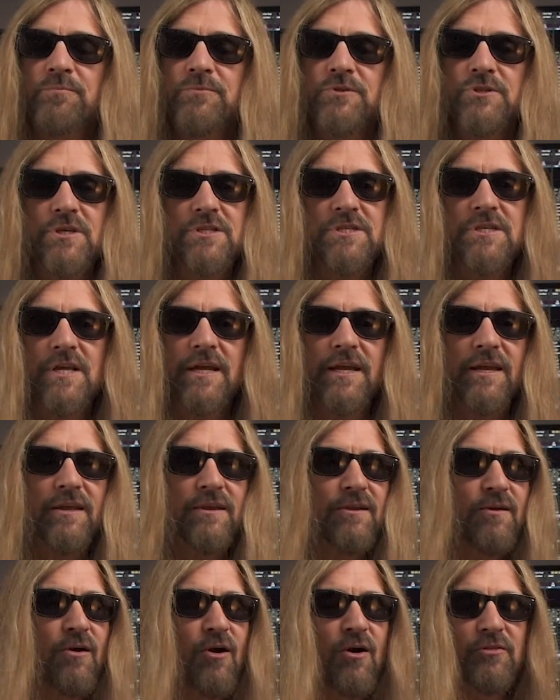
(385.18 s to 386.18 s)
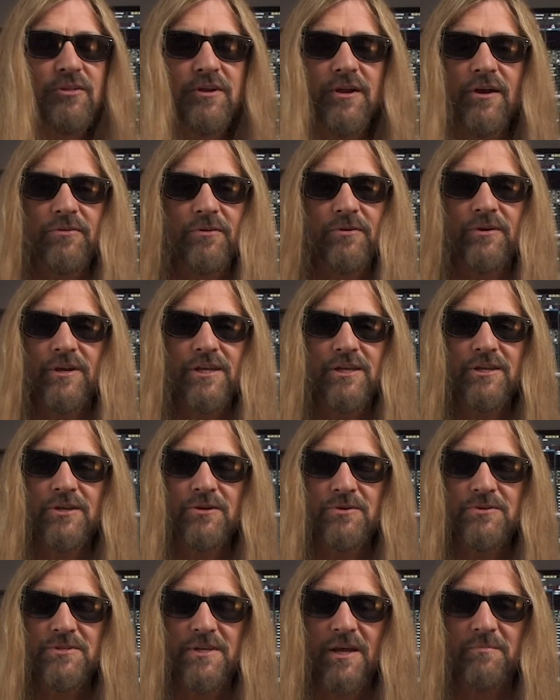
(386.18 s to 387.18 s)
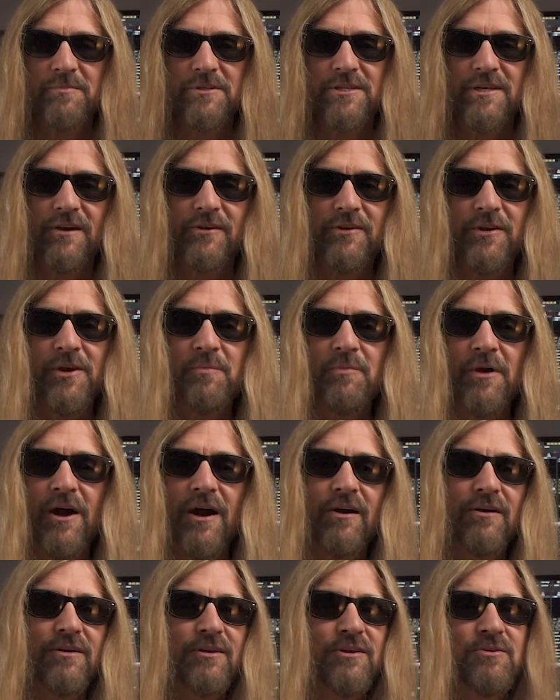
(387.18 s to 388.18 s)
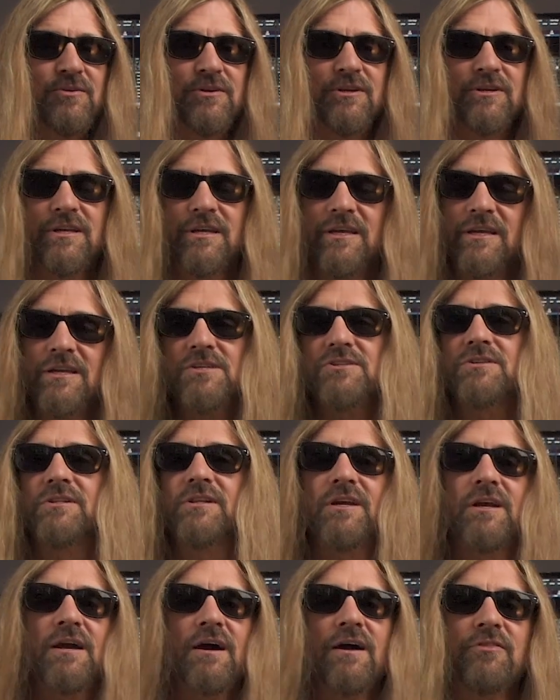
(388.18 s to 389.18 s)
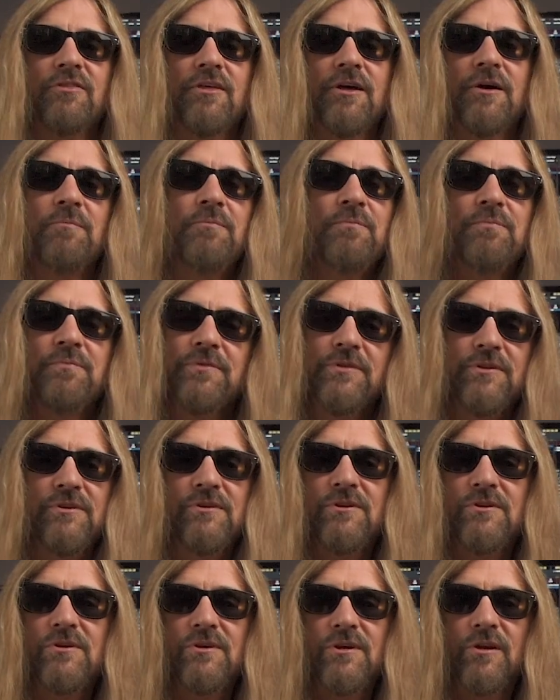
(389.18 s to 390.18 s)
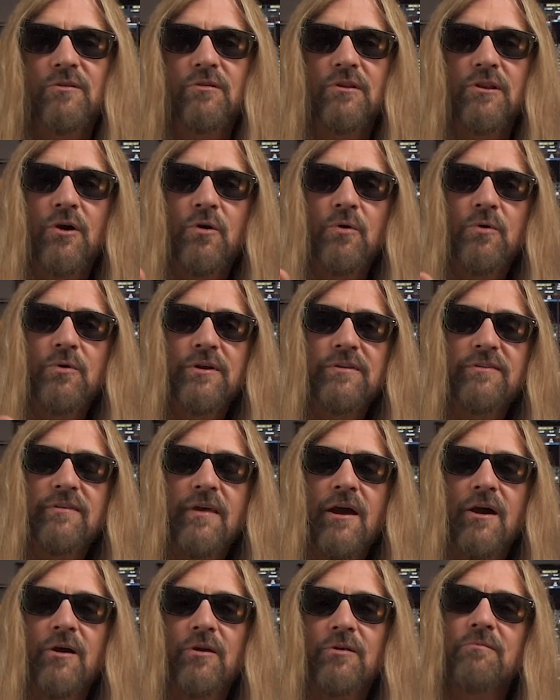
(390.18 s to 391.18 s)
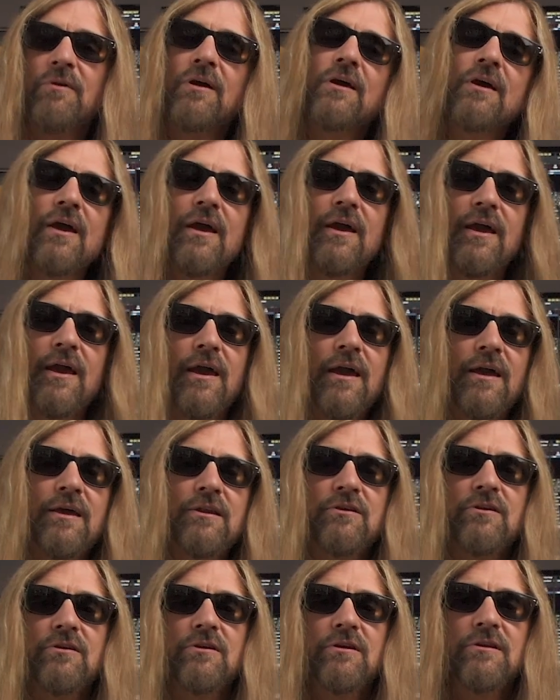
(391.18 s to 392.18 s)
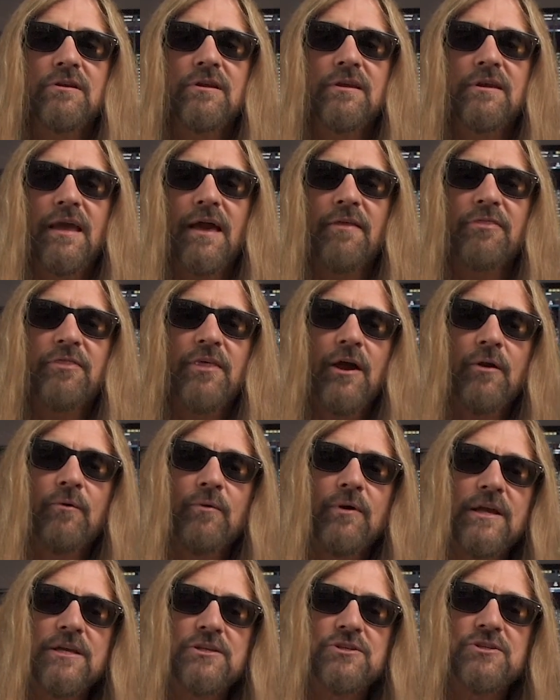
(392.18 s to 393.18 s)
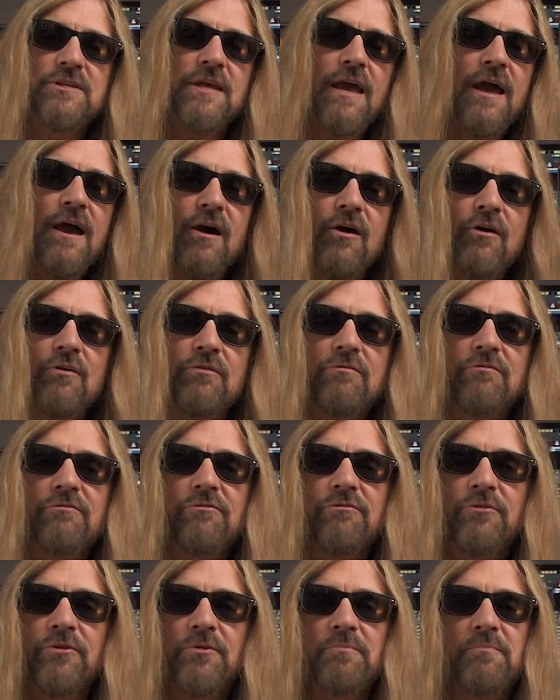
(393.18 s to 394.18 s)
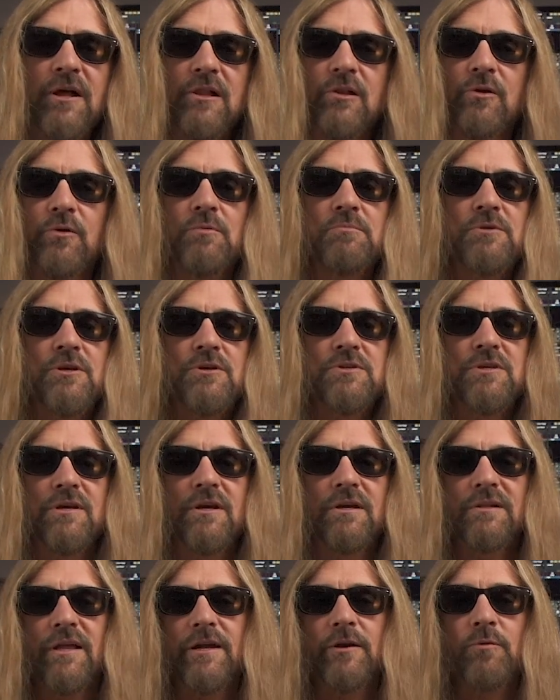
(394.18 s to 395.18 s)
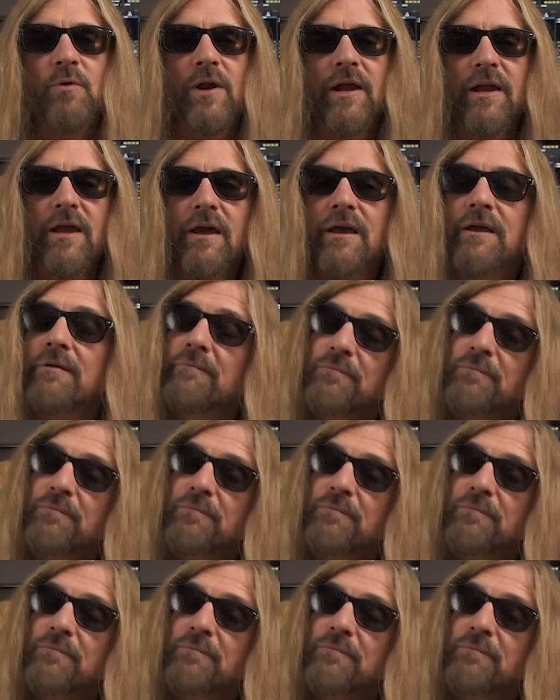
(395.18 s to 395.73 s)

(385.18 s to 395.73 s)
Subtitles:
Just like all the other EQs I've been telling you about, you can easily cut them, you can lower it down, and you can get that range down for mellower music like reggae.